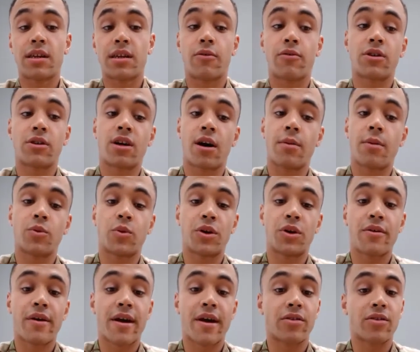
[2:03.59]
There are times when
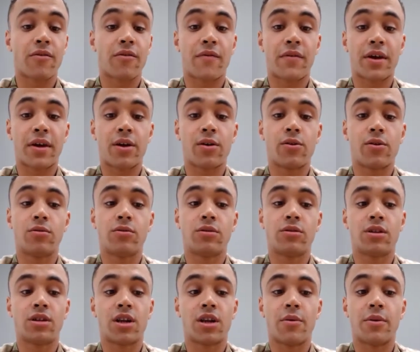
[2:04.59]
you're out in the field,
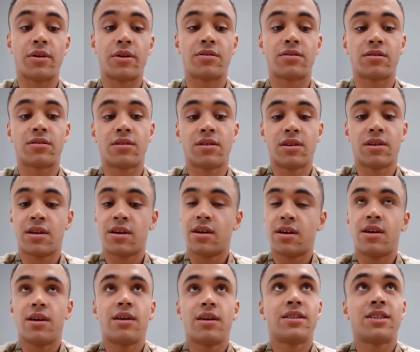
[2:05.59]
you know, it's
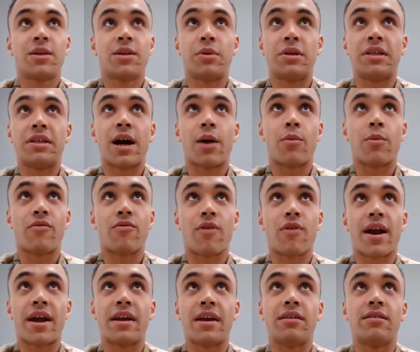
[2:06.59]
tipping it down with
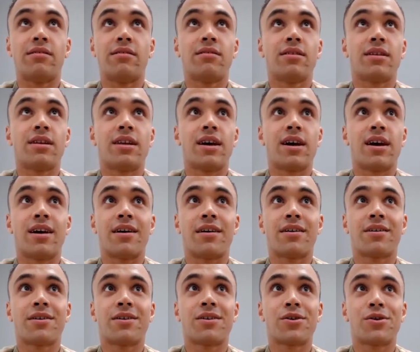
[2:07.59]
rain,
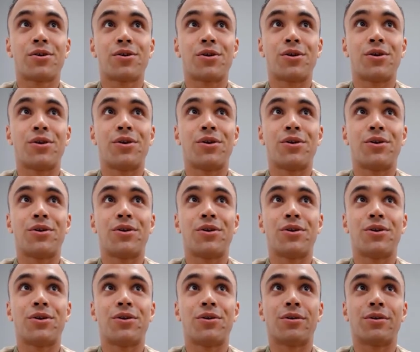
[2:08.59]
and
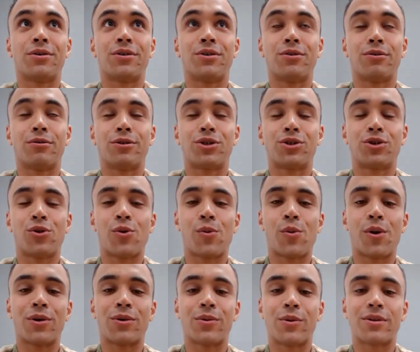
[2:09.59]
you're not sure
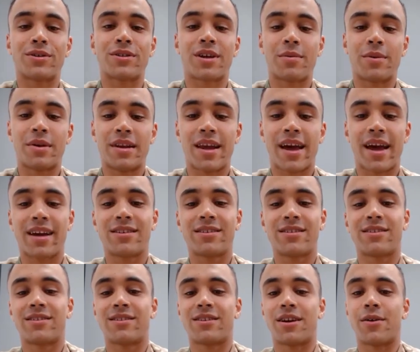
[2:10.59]
what's coming
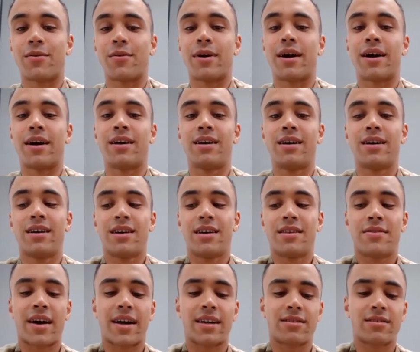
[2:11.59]
next. So
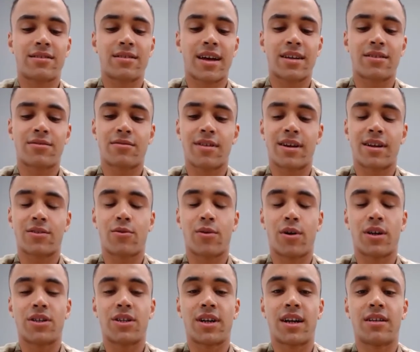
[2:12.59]
that's
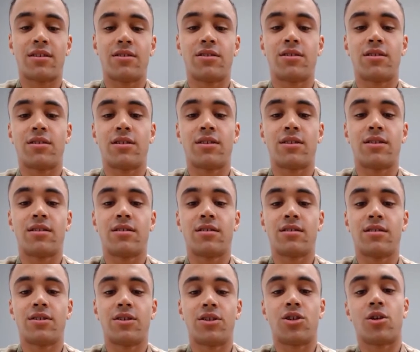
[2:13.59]
quite a challenge to
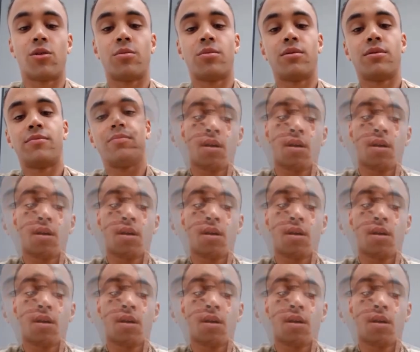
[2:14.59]
the job.